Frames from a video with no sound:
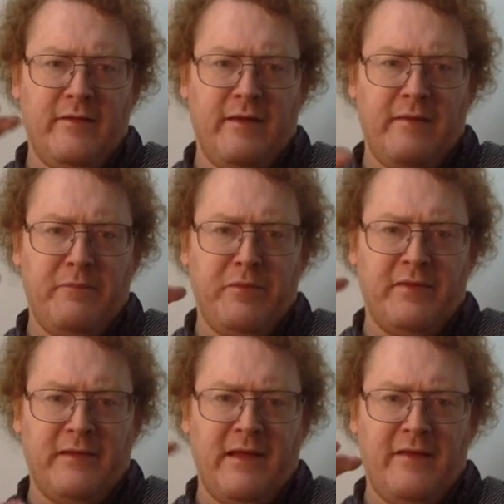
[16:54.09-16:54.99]
they put
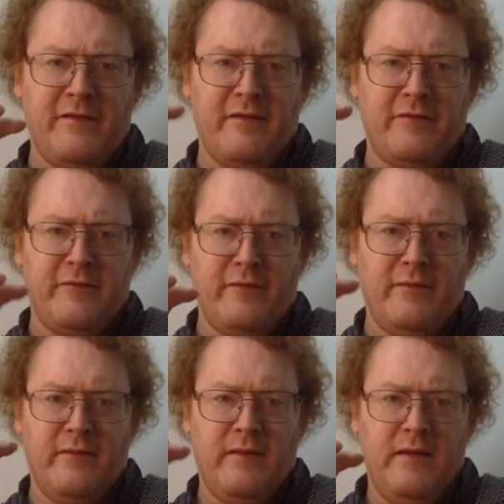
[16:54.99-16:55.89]
the lens on a
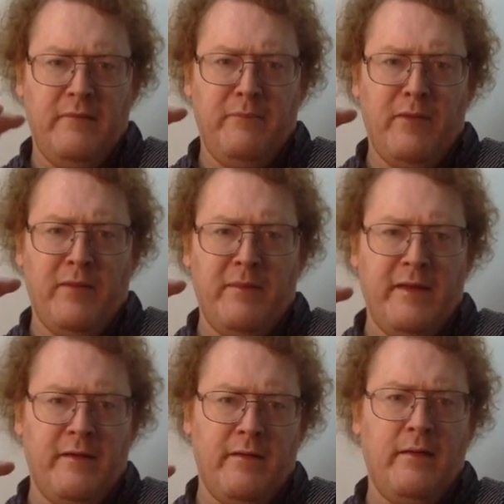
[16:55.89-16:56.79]
certain
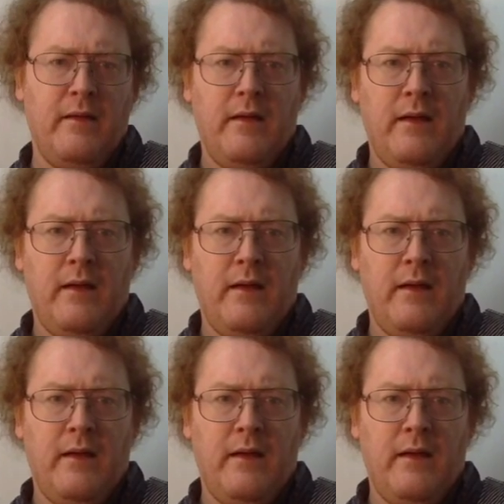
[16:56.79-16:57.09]
millimeter,